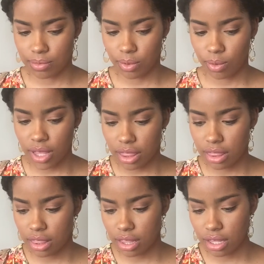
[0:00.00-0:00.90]

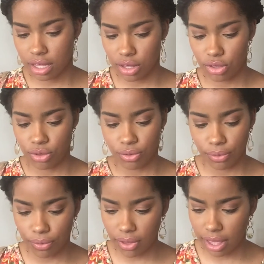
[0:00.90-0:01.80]
with
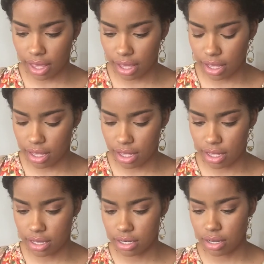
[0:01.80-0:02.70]
you,
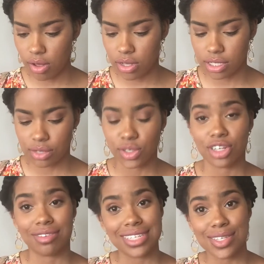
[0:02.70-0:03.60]
and also
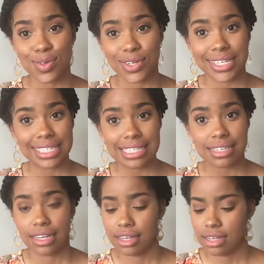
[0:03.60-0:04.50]
share a resource
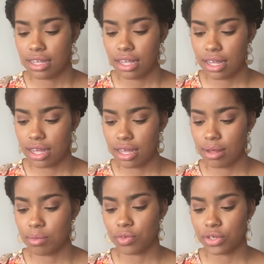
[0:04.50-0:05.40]

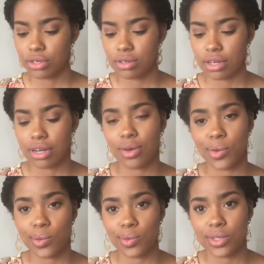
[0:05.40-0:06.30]
for you to do your
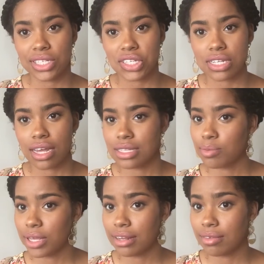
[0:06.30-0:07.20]
own just
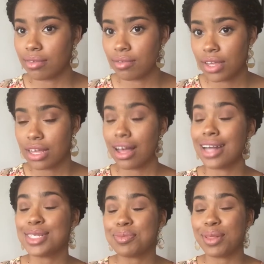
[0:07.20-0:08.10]

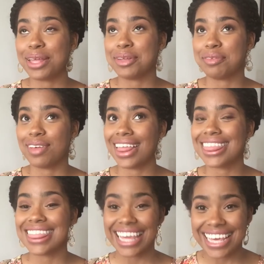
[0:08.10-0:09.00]
contemplative
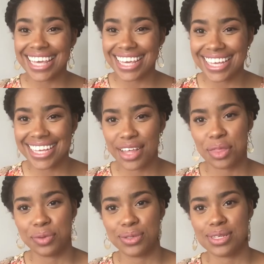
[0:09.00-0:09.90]
thinking
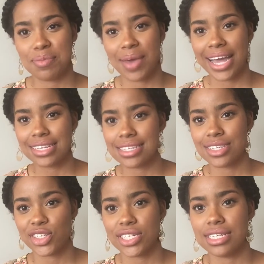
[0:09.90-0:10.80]
through some
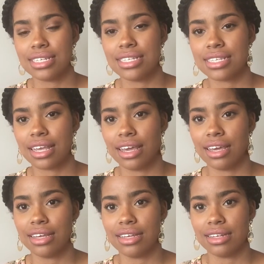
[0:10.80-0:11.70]
passages
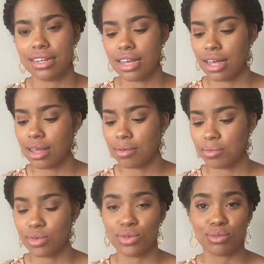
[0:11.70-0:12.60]
and
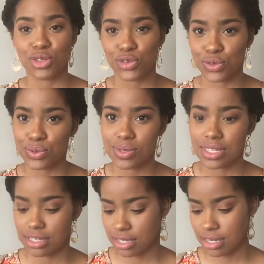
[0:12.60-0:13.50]
through some
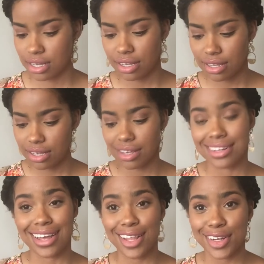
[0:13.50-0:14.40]
truths in
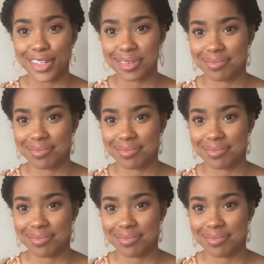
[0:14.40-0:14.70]
color.